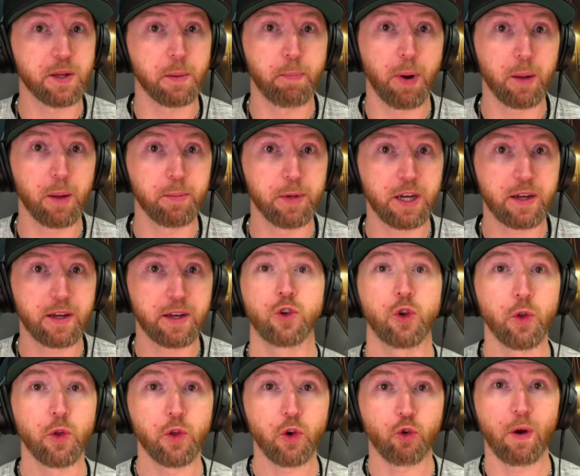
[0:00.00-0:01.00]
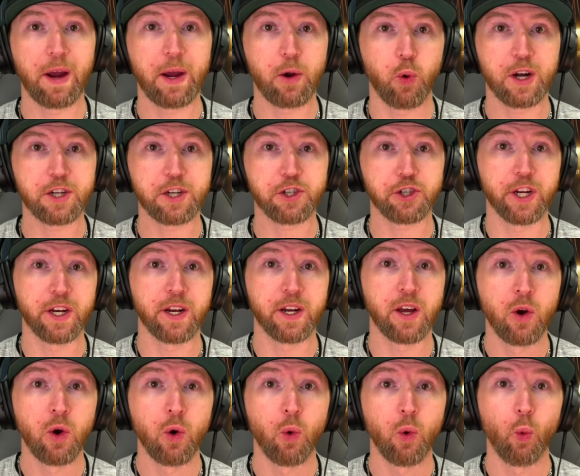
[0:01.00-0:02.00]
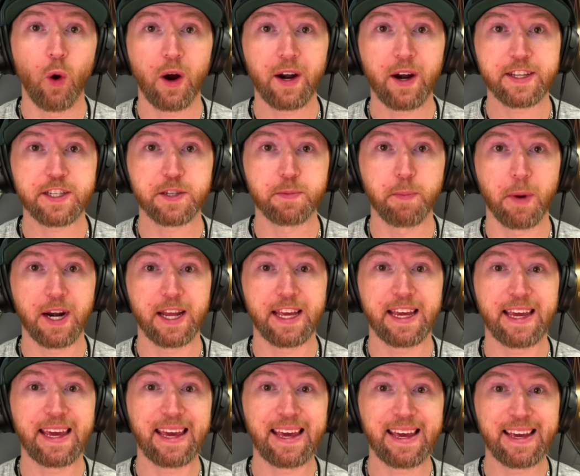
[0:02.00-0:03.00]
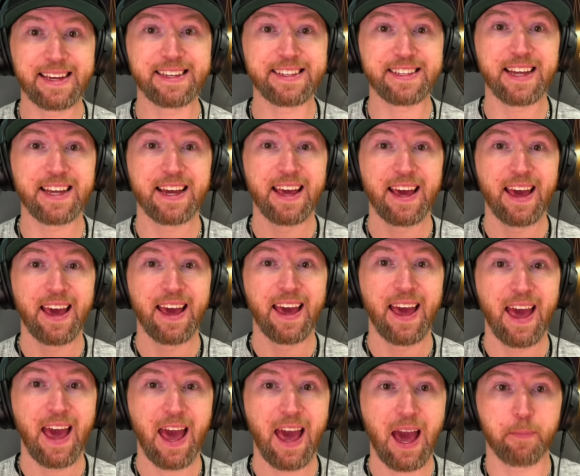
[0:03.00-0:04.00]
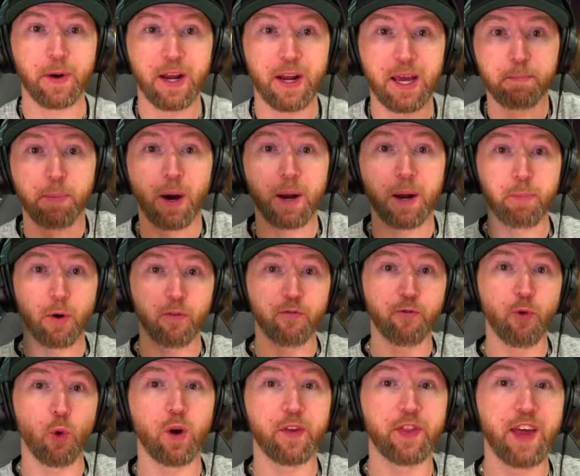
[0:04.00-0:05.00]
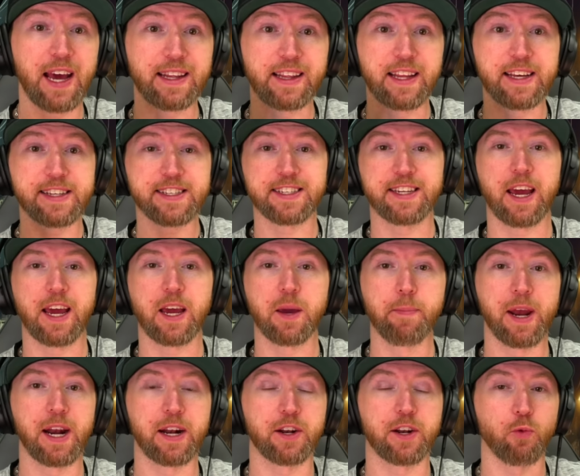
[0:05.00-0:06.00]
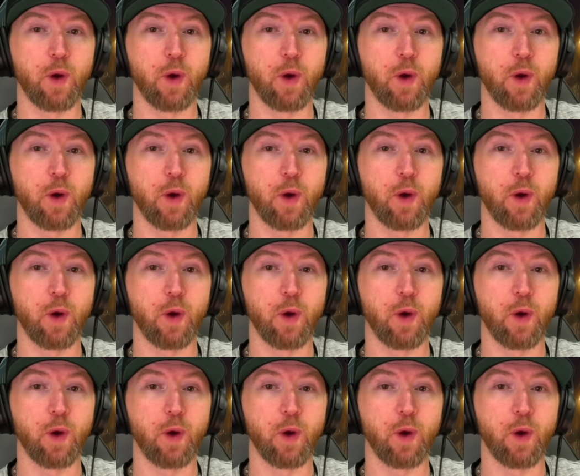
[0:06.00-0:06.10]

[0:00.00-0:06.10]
the public to the great question, what is money? Is happening. But before that, let's take a minute to